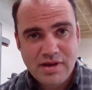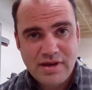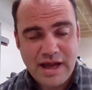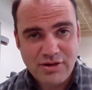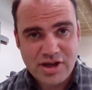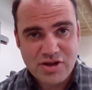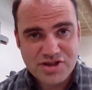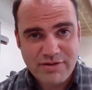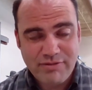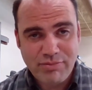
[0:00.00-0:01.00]
Now they're
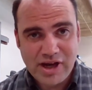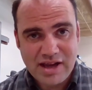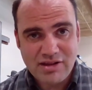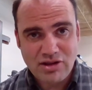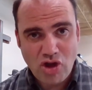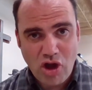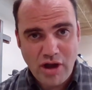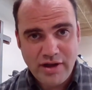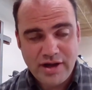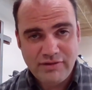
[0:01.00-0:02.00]
accusing him of breaking the
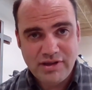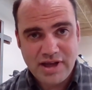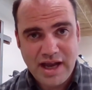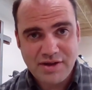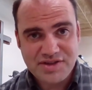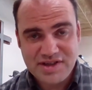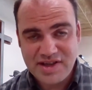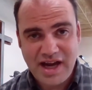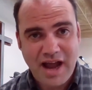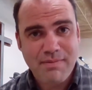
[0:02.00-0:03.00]
law and everything else. He's
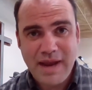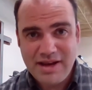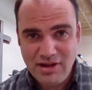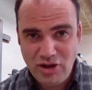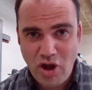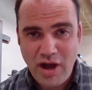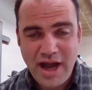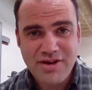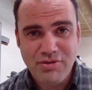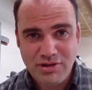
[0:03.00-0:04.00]
like, I made the law.
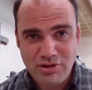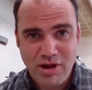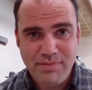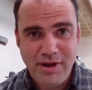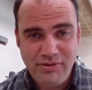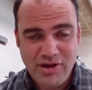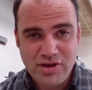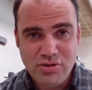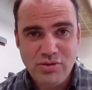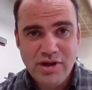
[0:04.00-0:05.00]
I know the law better than
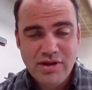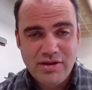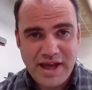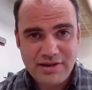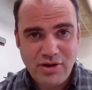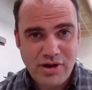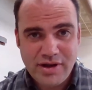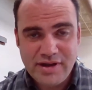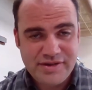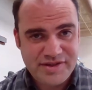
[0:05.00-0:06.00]
you. That law
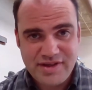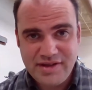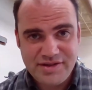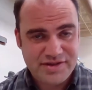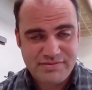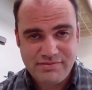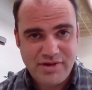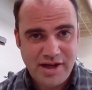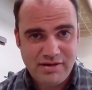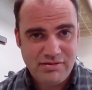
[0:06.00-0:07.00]
is
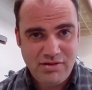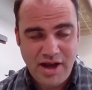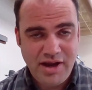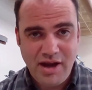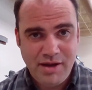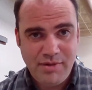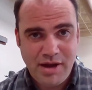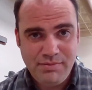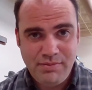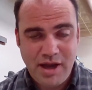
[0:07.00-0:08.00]
not it.
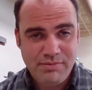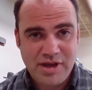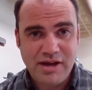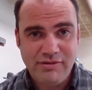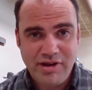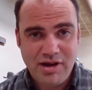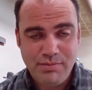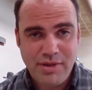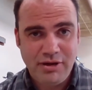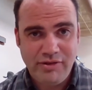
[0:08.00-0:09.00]
I'm king of it.
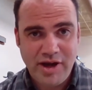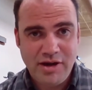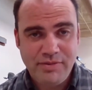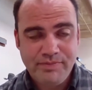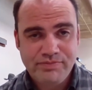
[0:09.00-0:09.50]
I'm better than it.